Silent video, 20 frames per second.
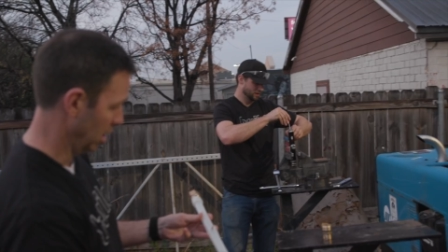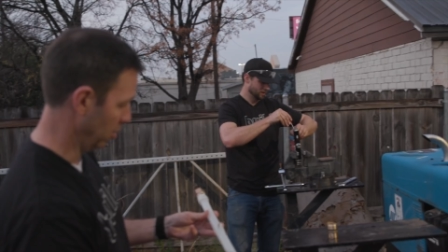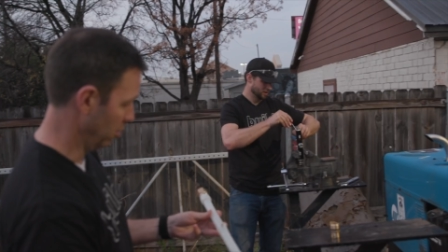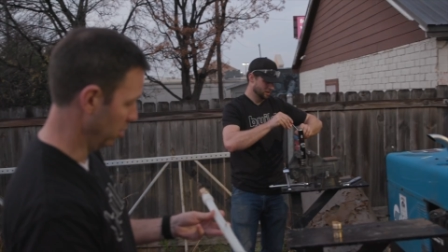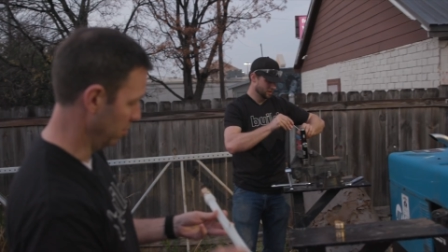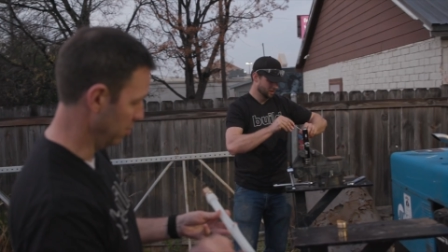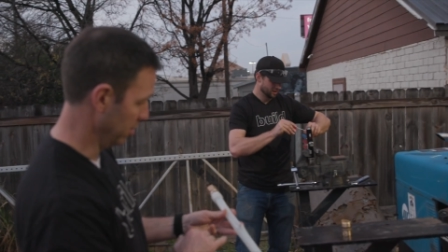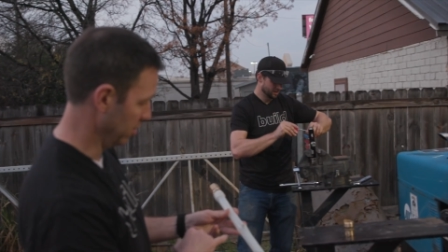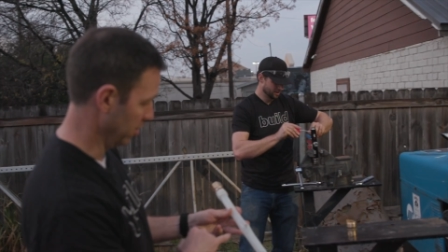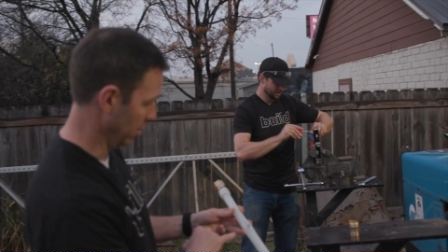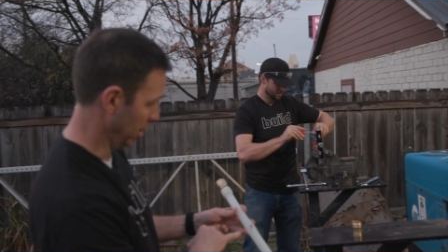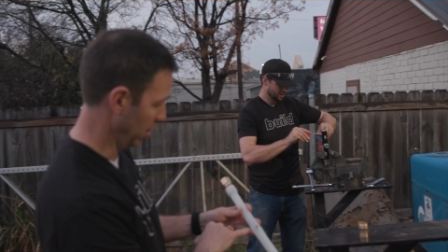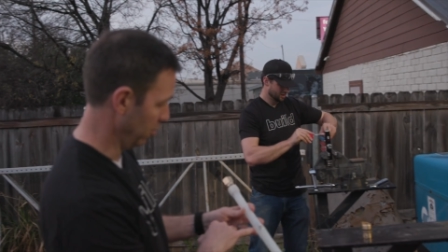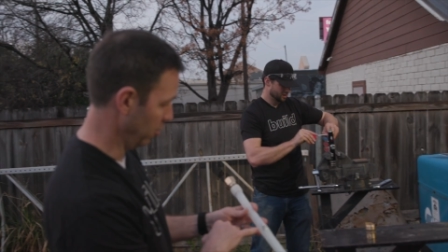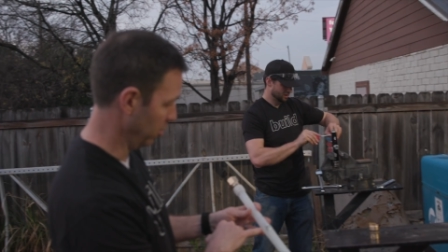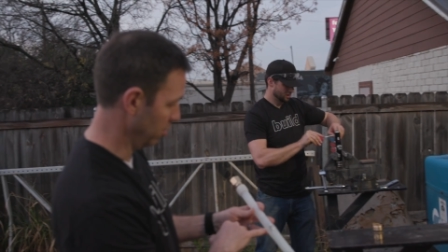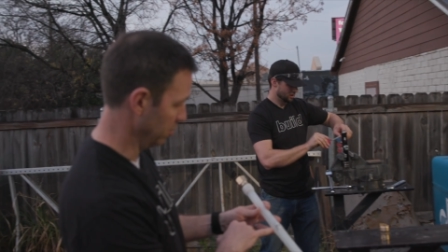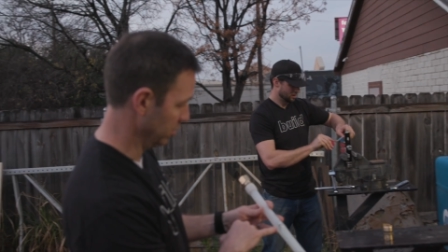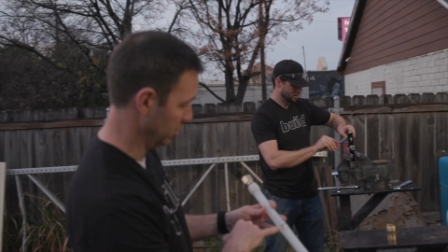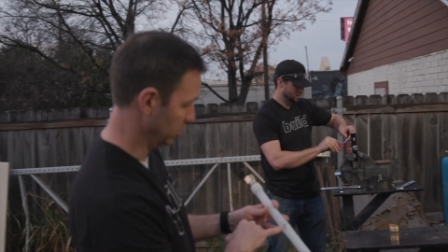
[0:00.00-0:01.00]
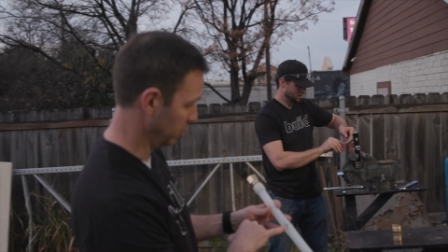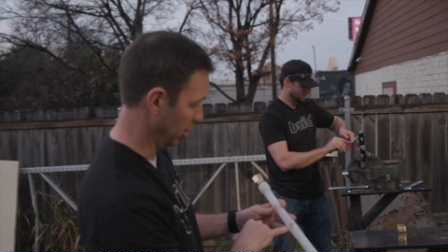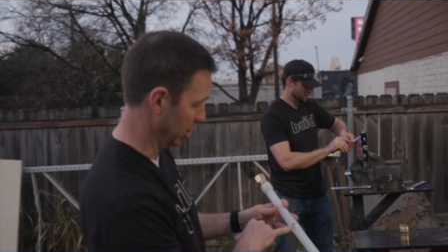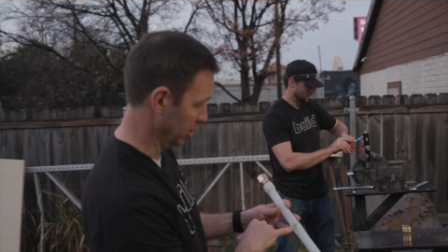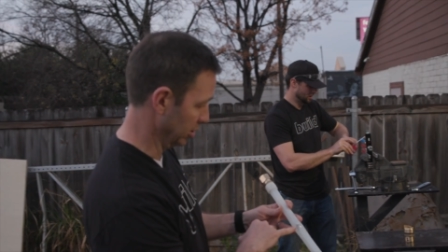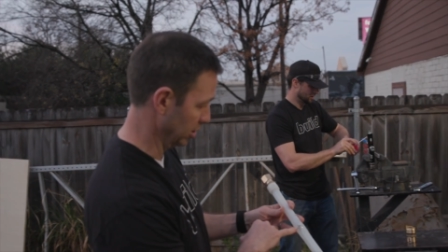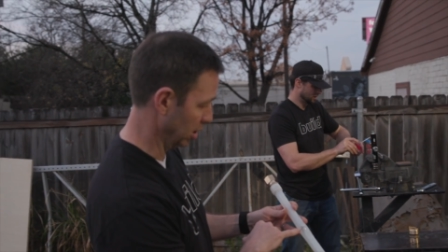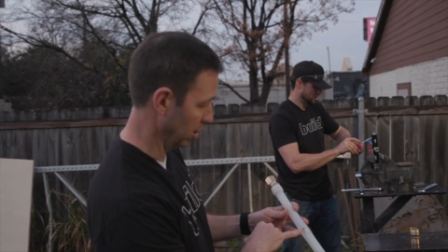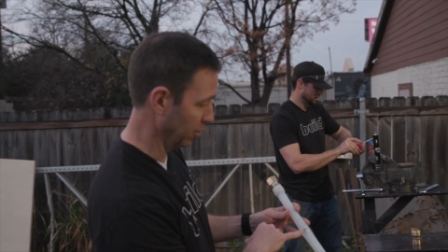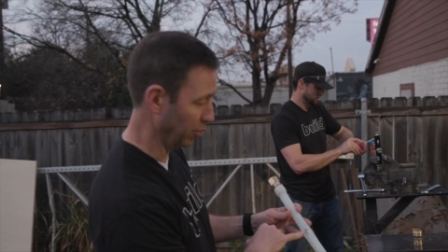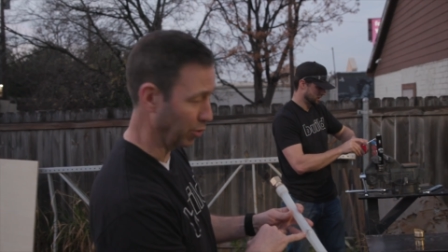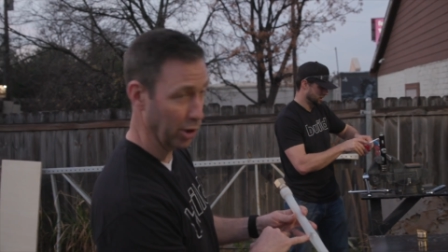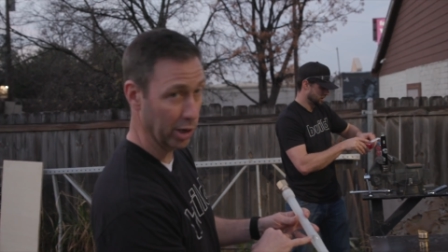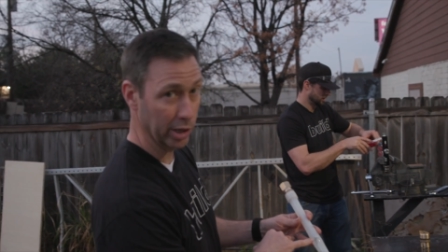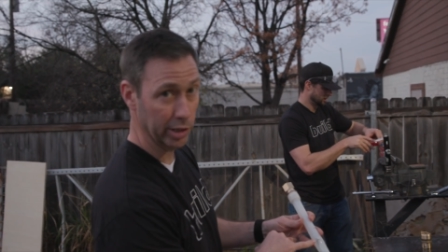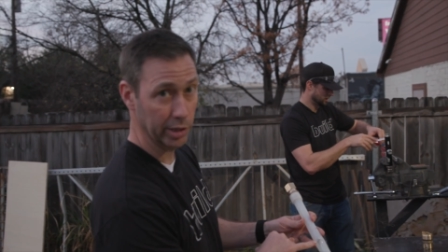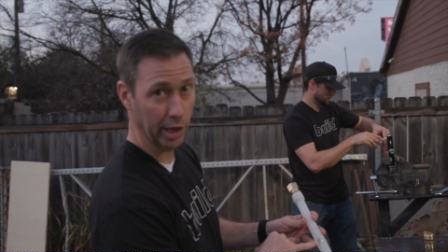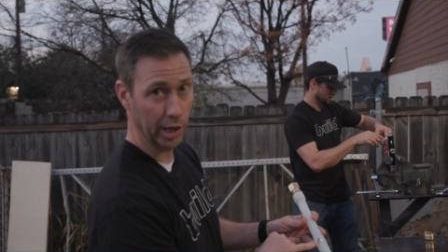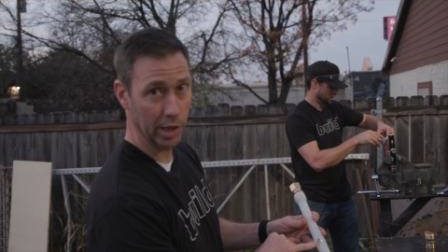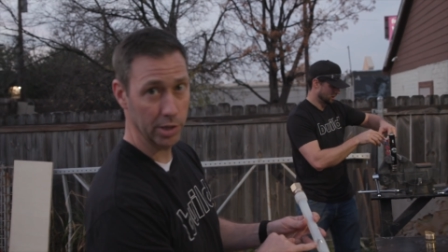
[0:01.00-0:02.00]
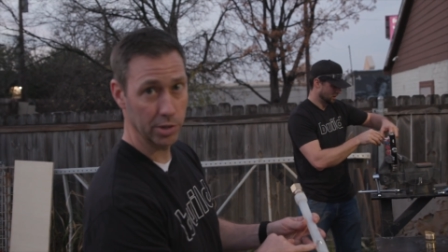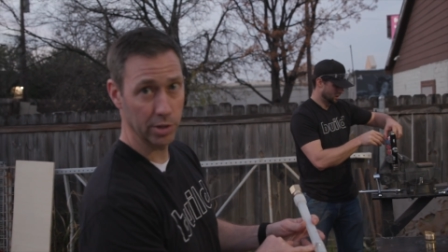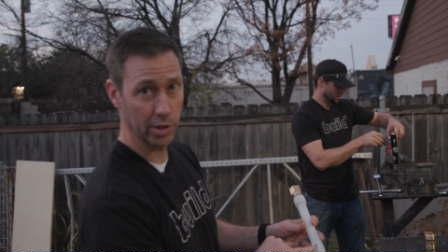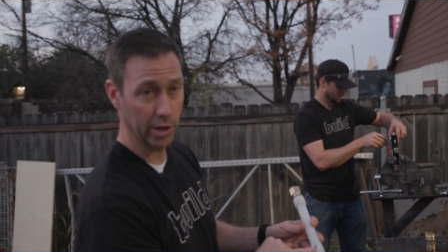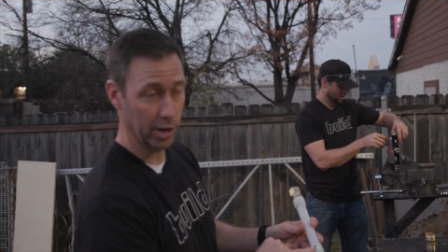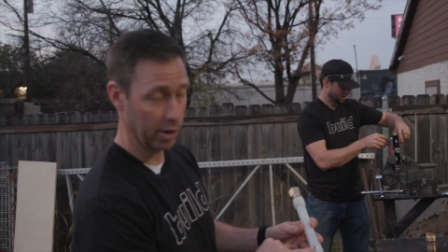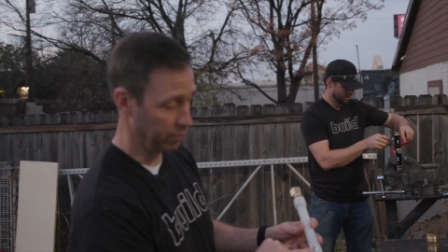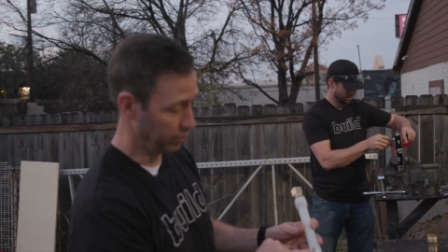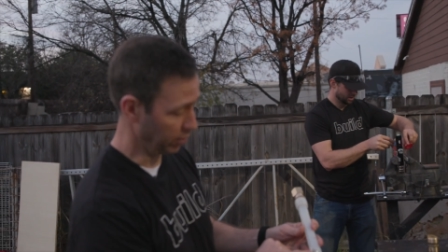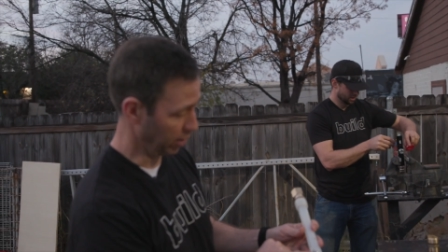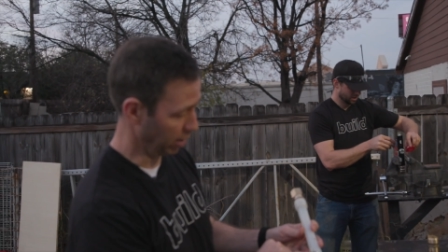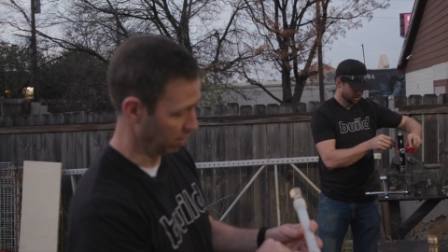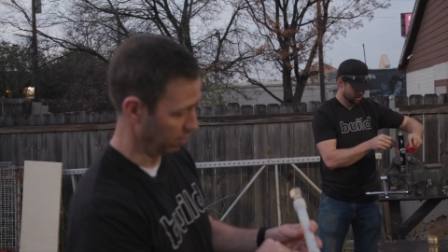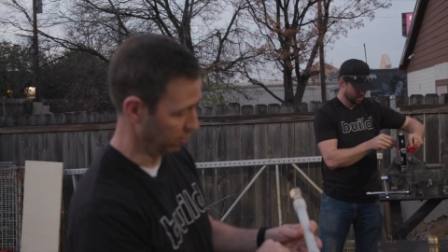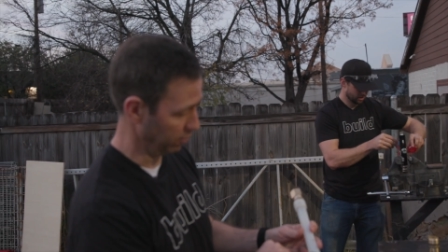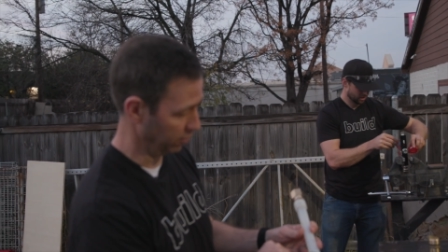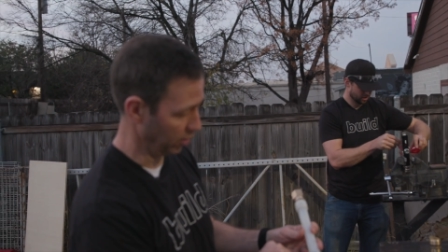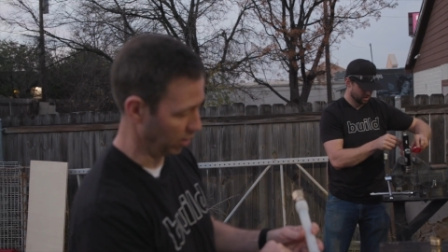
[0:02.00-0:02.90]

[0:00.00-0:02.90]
I wouldn't be I wouldn't be surprised at all if we had a gauge on there if that